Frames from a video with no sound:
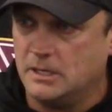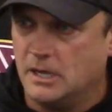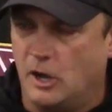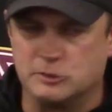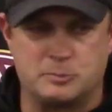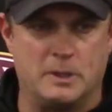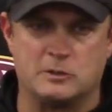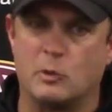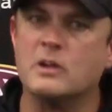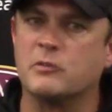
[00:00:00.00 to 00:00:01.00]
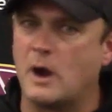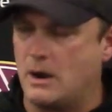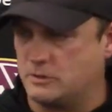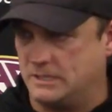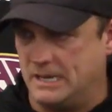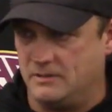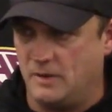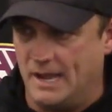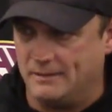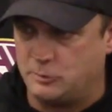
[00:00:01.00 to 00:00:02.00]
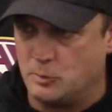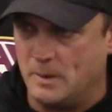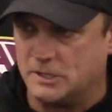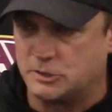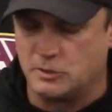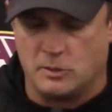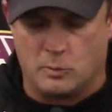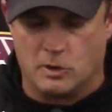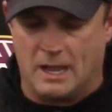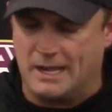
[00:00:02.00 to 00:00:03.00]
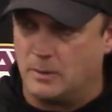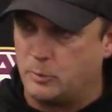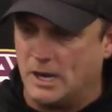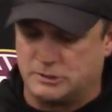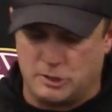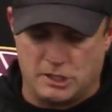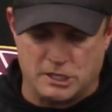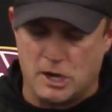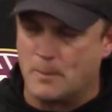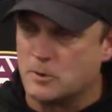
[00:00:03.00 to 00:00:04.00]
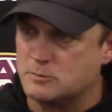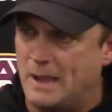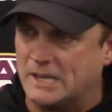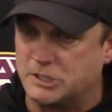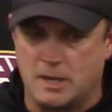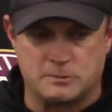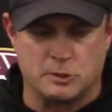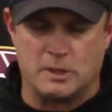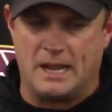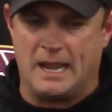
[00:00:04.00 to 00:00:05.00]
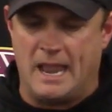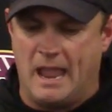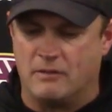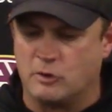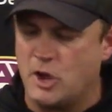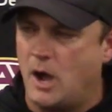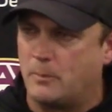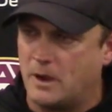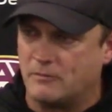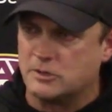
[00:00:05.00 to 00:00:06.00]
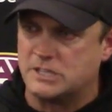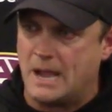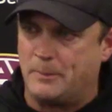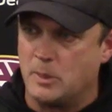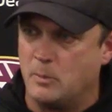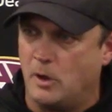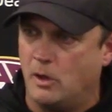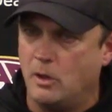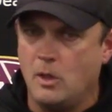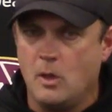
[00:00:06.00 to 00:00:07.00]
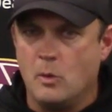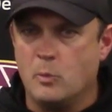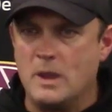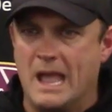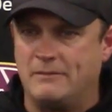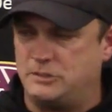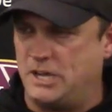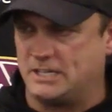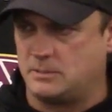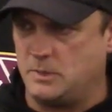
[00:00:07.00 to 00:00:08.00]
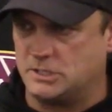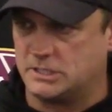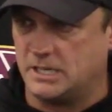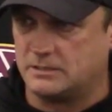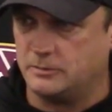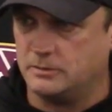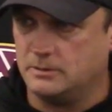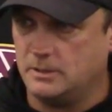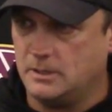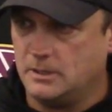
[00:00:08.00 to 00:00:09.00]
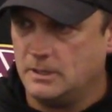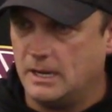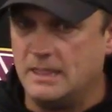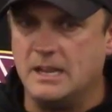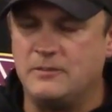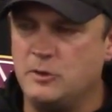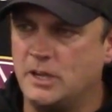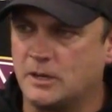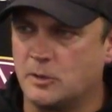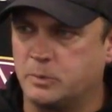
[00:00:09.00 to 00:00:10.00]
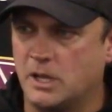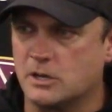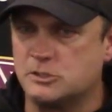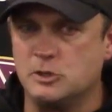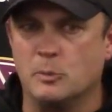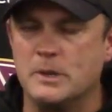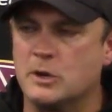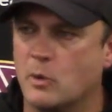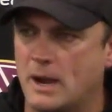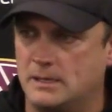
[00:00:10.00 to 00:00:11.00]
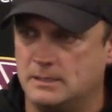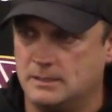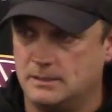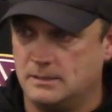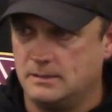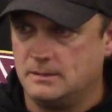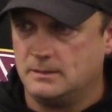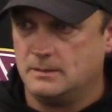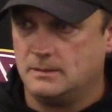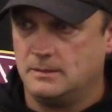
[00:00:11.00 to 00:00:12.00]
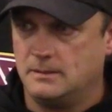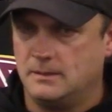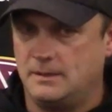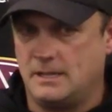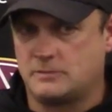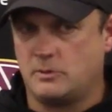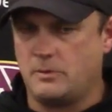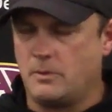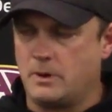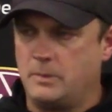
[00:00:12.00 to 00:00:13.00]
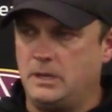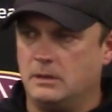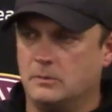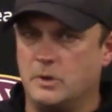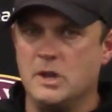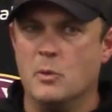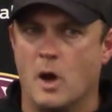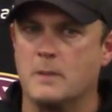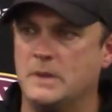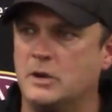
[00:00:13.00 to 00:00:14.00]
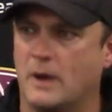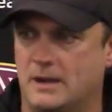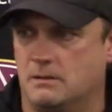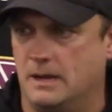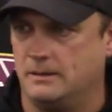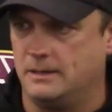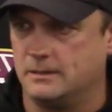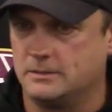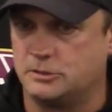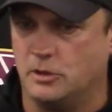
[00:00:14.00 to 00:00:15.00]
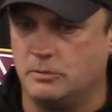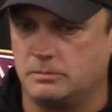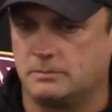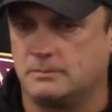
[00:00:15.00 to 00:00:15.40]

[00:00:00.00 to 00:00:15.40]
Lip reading: I'll spend 24 hours a day if I have to make sure that we're lined up right so that the numbers match up so that every snap on the ball, we have a chance to be successful. And then if you get good players, you'll be great. And that's what we want to be. We want to be great around here. So